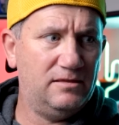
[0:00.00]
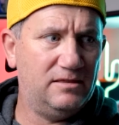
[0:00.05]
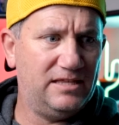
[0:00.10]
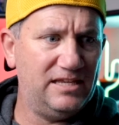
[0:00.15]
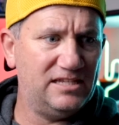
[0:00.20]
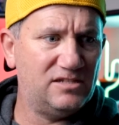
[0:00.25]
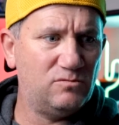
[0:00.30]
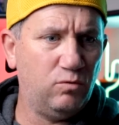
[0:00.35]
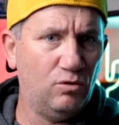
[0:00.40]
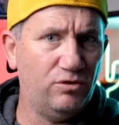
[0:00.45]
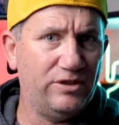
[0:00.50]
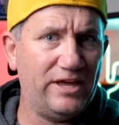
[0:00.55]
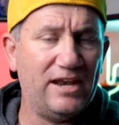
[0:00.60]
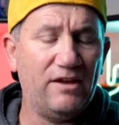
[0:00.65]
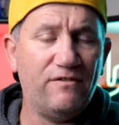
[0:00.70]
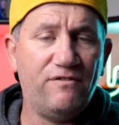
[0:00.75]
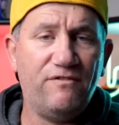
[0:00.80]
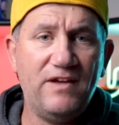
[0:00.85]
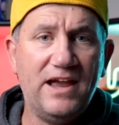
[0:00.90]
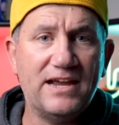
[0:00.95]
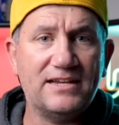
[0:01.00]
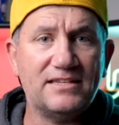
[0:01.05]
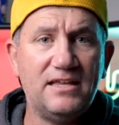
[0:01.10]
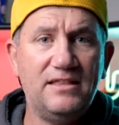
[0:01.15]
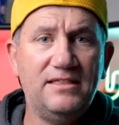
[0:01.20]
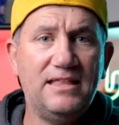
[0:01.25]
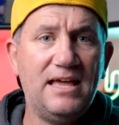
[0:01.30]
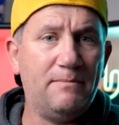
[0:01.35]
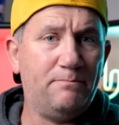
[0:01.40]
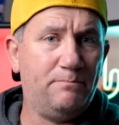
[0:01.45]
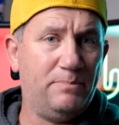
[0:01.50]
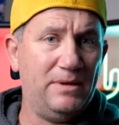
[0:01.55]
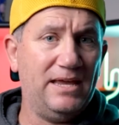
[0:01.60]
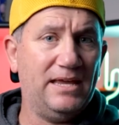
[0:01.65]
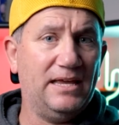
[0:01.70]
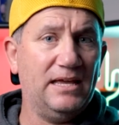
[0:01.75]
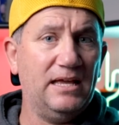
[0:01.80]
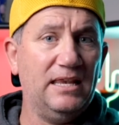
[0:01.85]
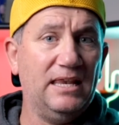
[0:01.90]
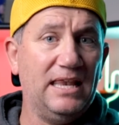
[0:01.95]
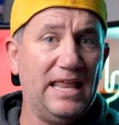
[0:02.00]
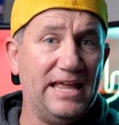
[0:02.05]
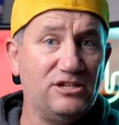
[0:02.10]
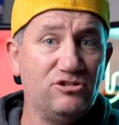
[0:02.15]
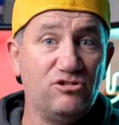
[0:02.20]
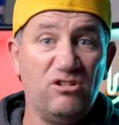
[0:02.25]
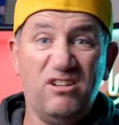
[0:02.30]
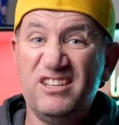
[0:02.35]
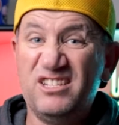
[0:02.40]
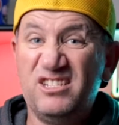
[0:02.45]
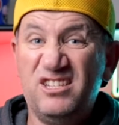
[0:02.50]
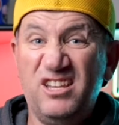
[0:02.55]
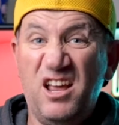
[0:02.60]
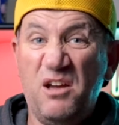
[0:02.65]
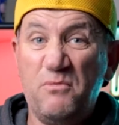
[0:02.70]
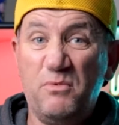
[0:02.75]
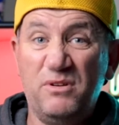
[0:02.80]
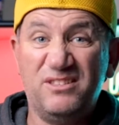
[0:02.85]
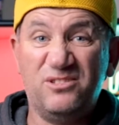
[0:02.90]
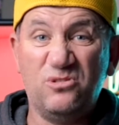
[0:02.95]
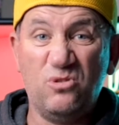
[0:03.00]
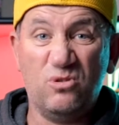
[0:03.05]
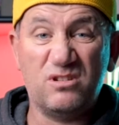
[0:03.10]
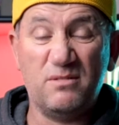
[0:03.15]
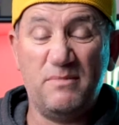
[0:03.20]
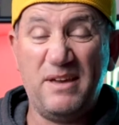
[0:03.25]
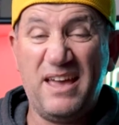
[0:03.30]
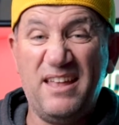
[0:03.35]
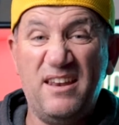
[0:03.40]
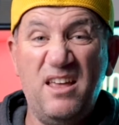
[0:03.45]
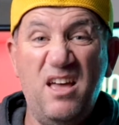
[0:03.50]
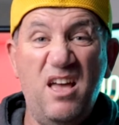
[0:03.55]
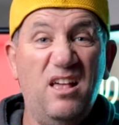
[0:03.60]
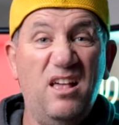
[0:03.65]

this will then affect that big lens release. You know, we talked about